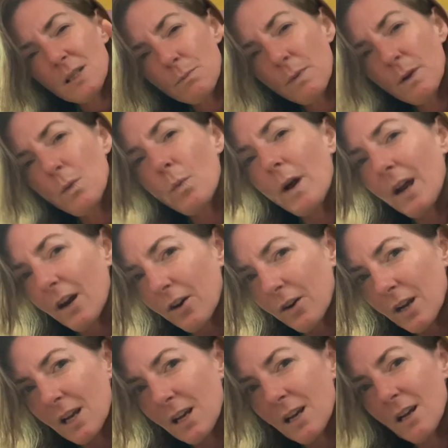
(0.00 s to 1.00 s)
be
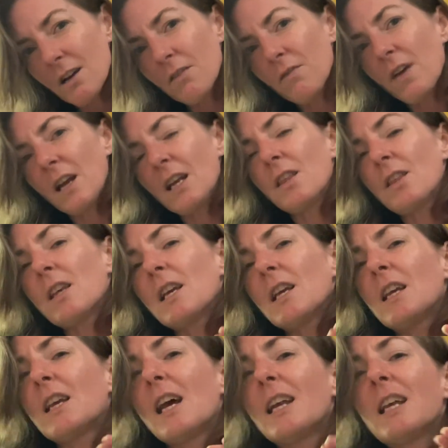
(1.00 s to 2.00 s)
wary of
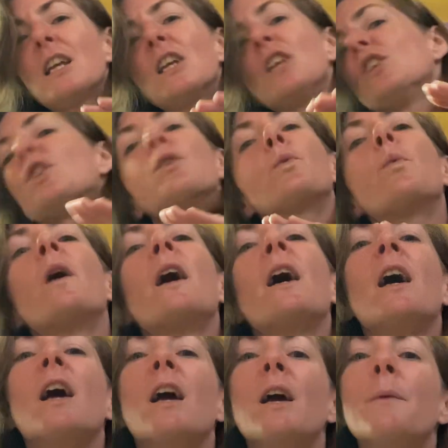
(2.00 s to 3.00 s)
anything getting in your
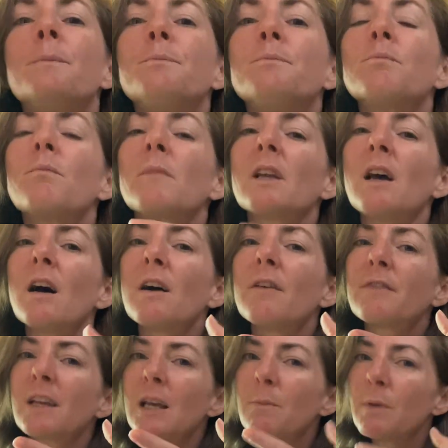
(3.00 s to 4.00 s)
way
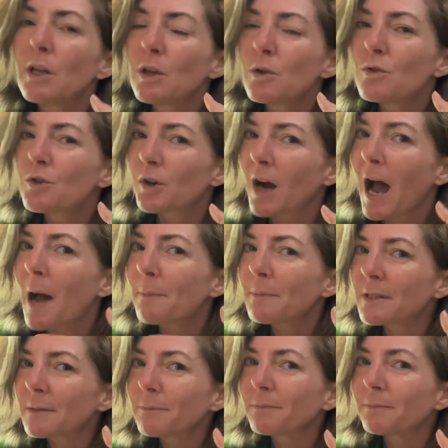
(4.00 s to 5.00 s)
of keeping you
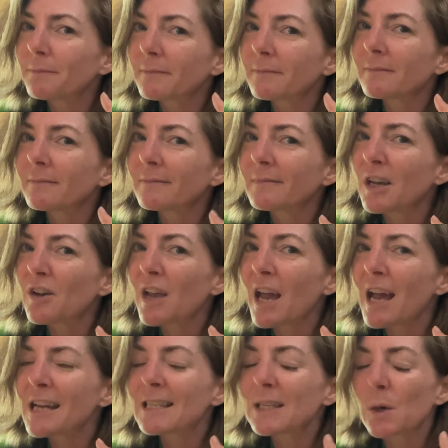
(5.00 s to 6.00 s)
trapped.
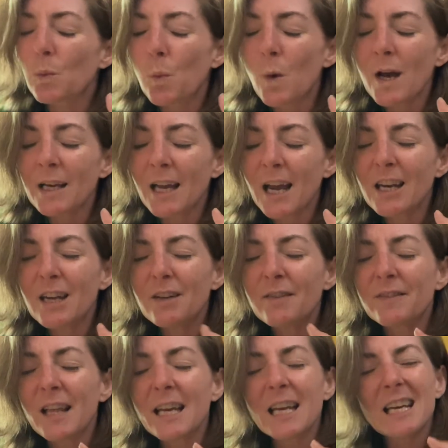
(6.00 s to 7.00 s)
Okay, so what kind
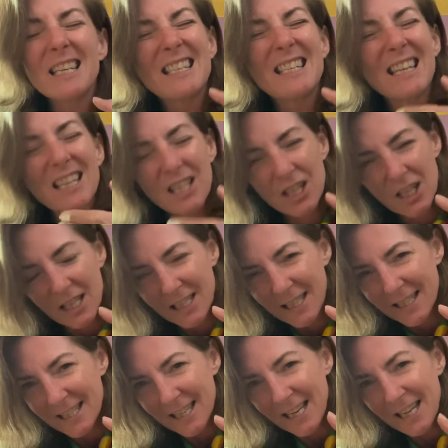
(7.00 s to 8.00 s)
of like
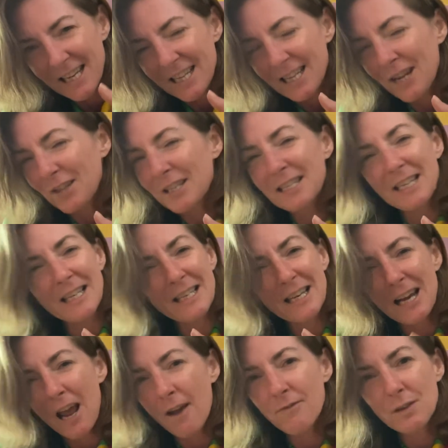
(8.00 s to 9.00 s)
addictions? Now, this doesn't
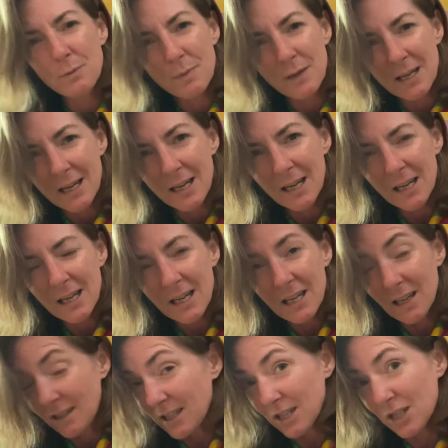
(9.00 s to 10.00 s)
have to be
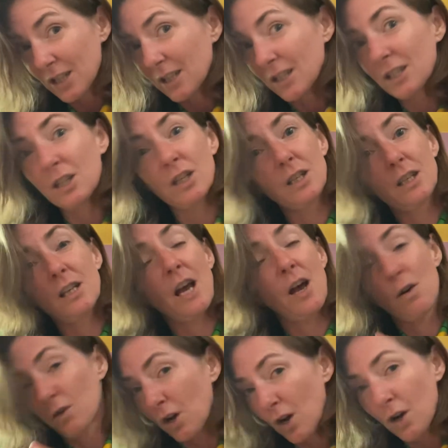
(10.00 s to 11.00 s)
addictions to
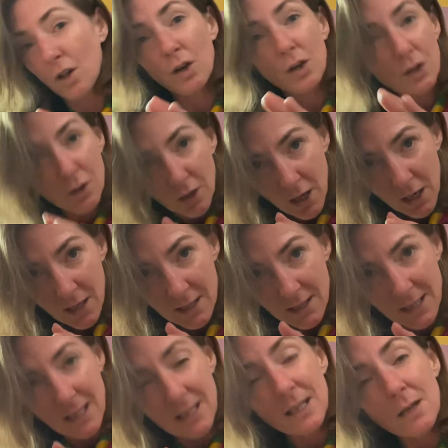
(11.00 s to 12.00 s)
alcohol or drugs.
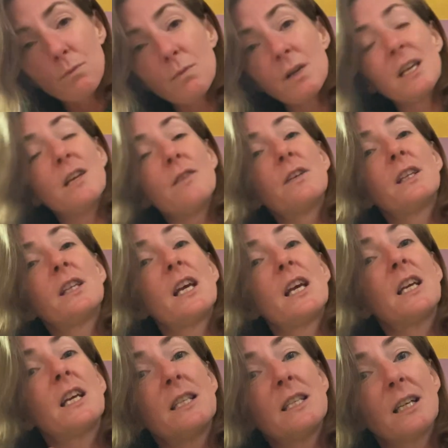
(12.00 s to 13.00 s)
This can be even
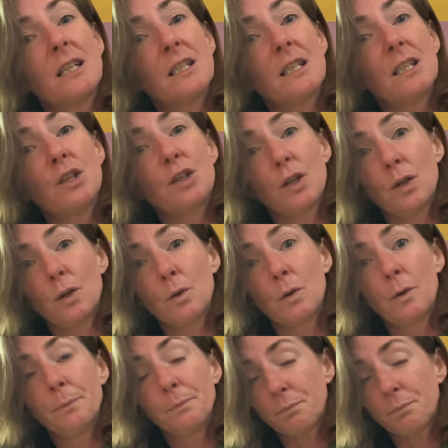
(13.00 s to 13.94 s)
like addicted to